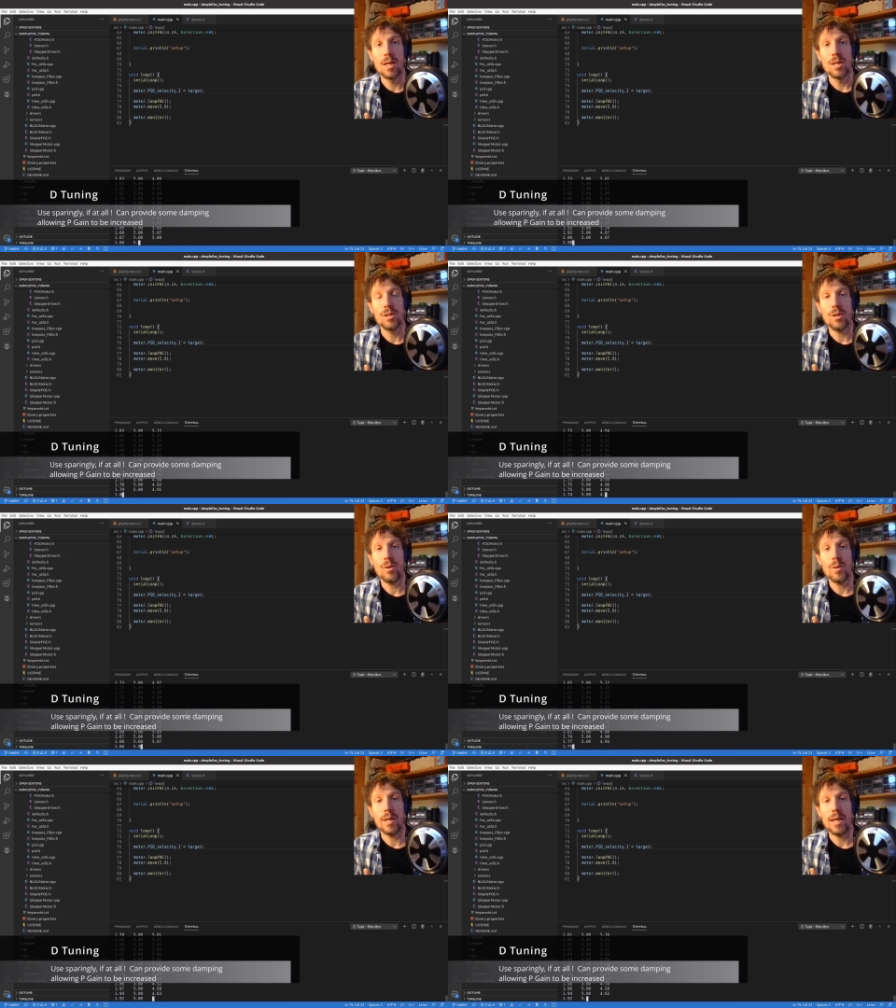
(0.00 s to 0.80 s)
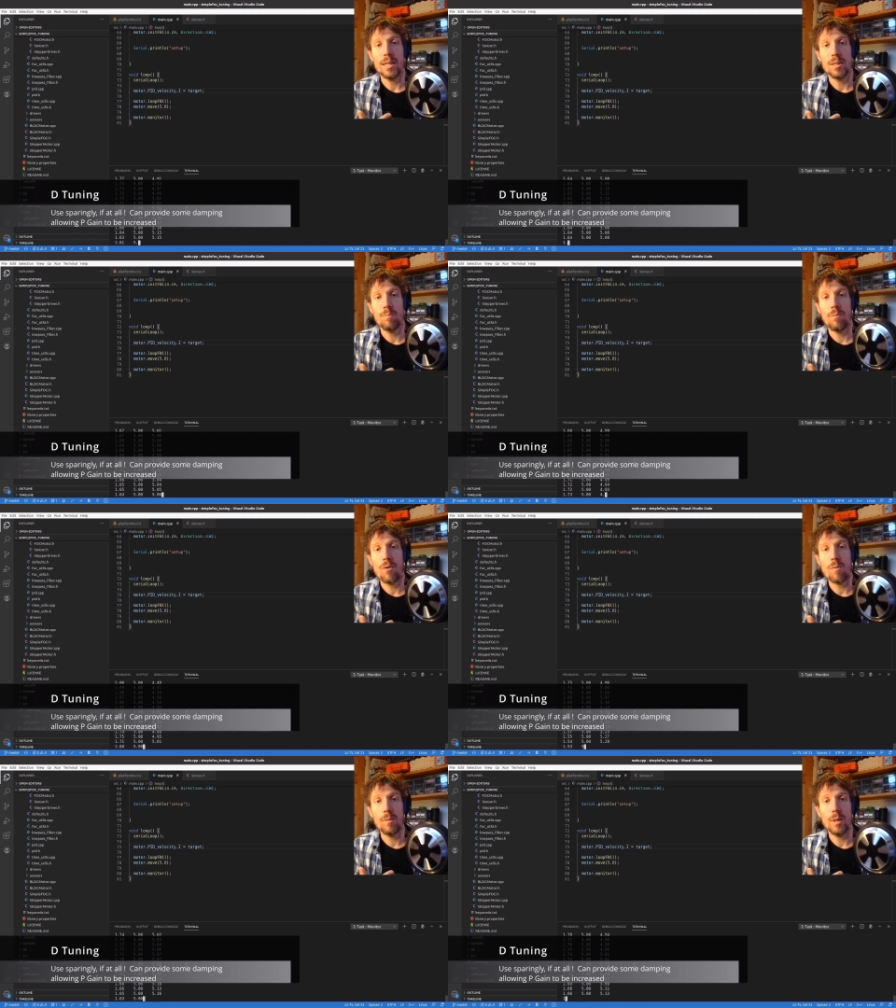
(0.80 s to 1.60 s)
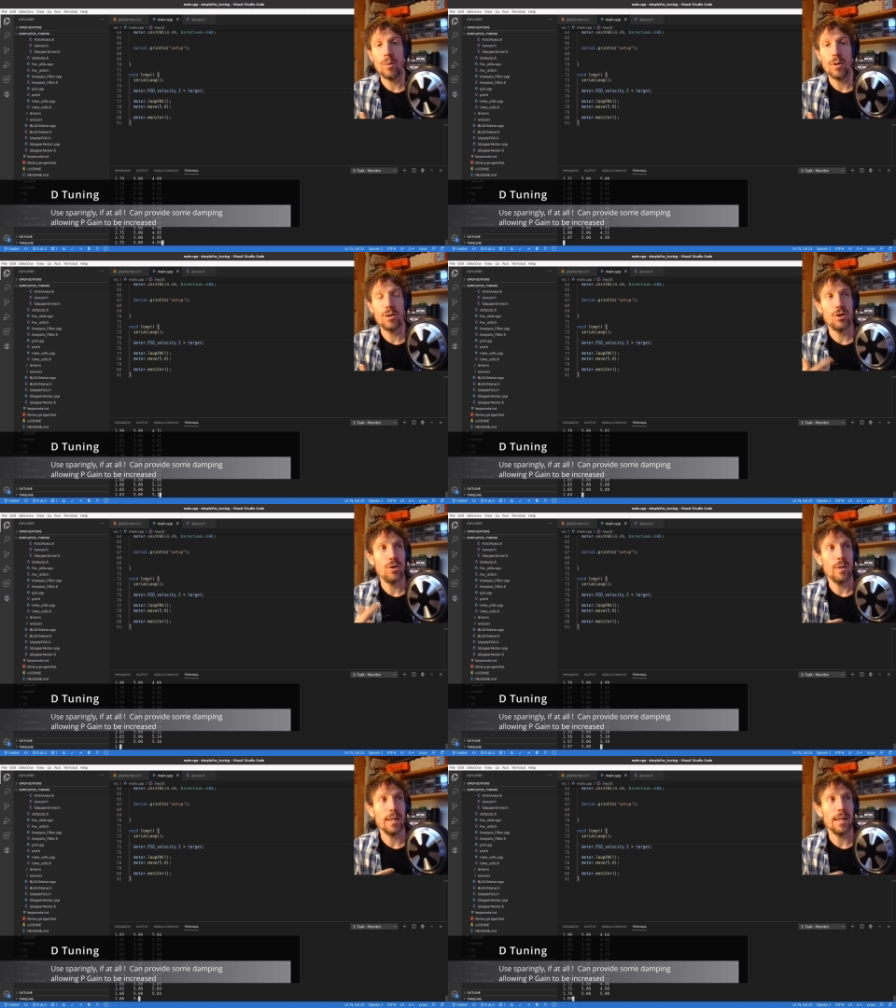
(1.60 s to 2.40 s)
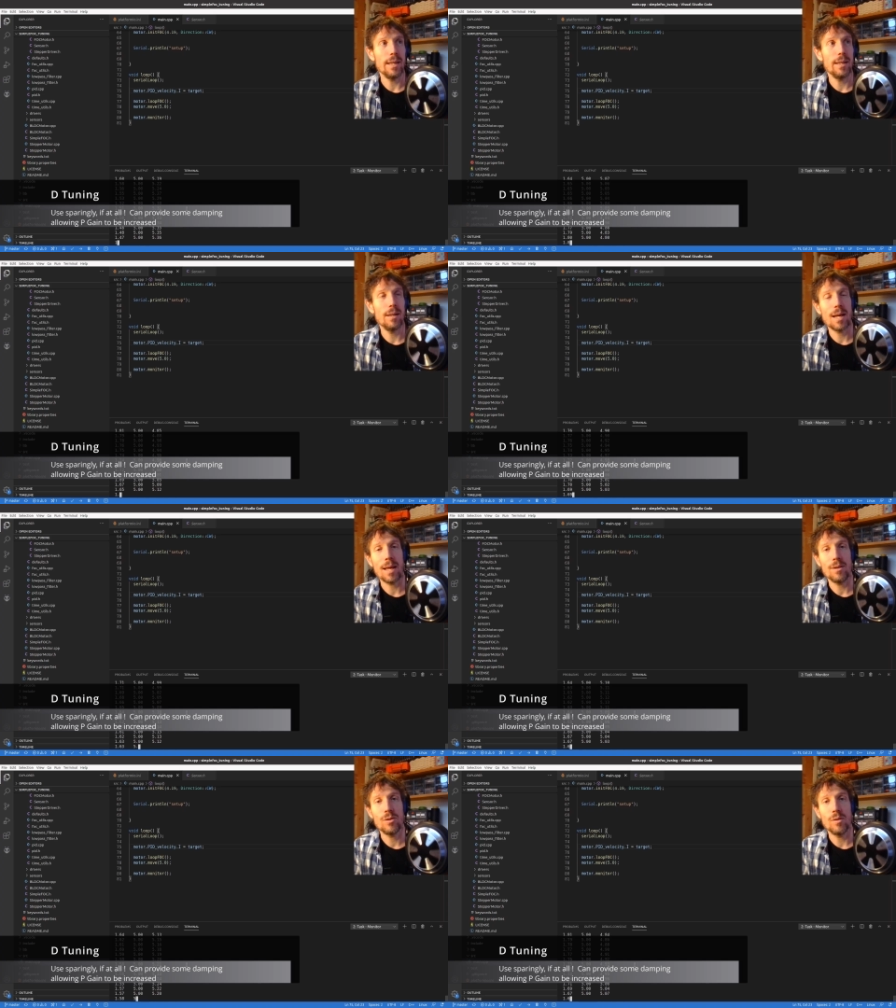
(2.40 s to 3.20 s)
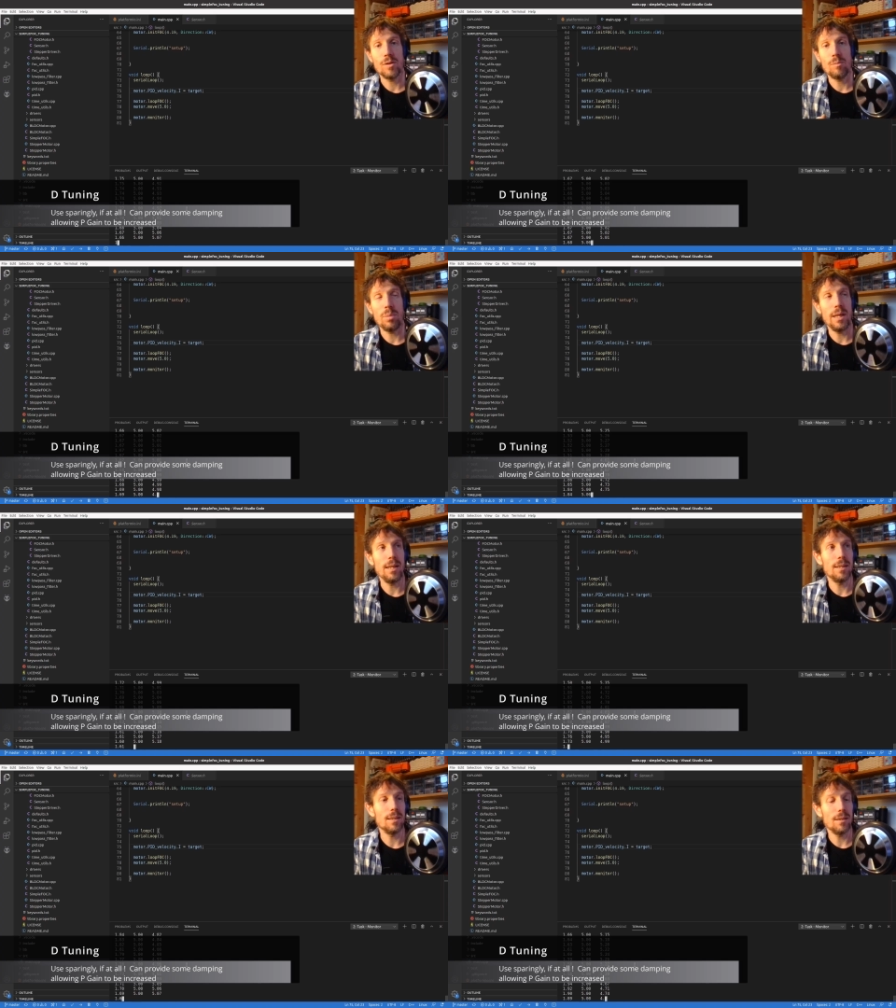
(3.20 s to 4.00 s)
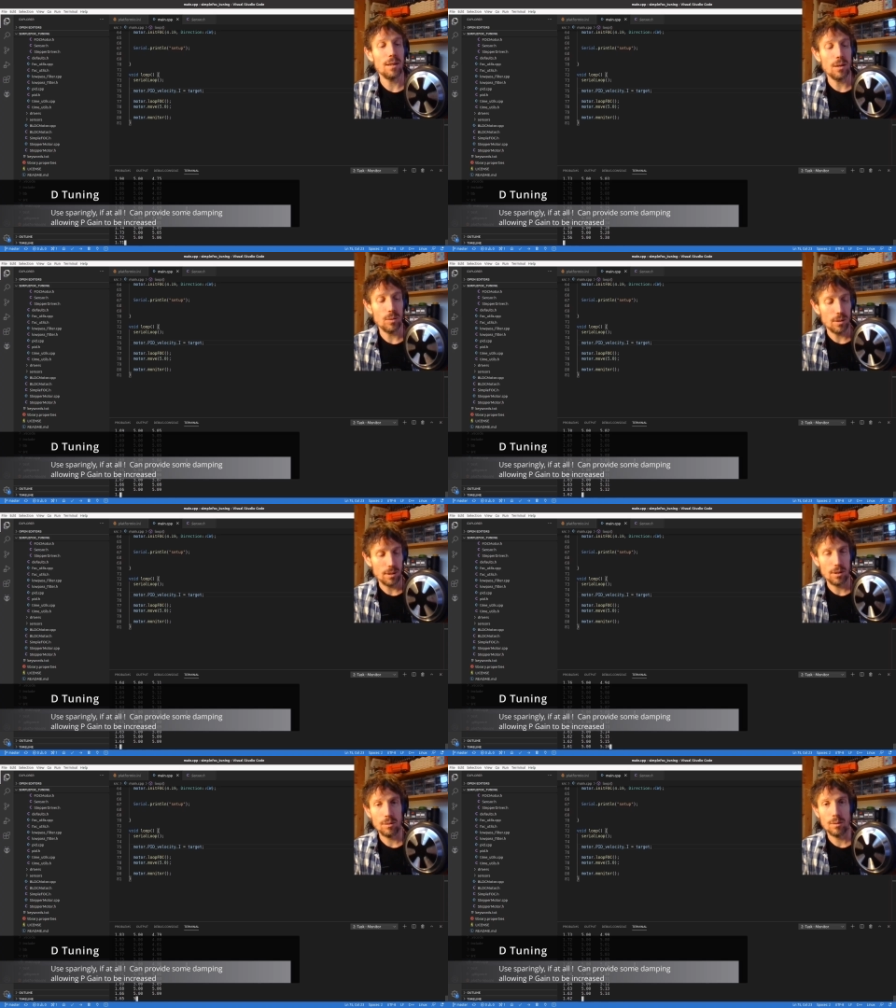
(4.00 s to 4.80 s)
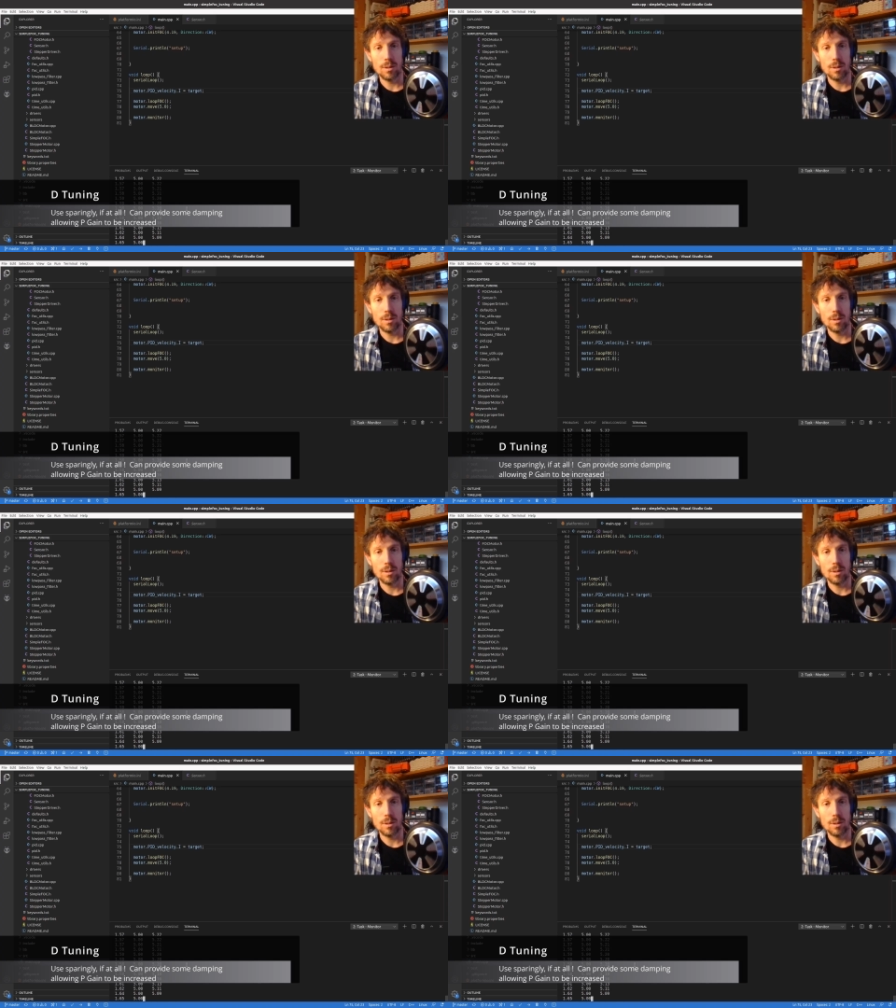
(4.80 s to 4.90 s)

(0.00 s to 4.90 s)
So it's probably worth tuning it at the sort of speed and the load that you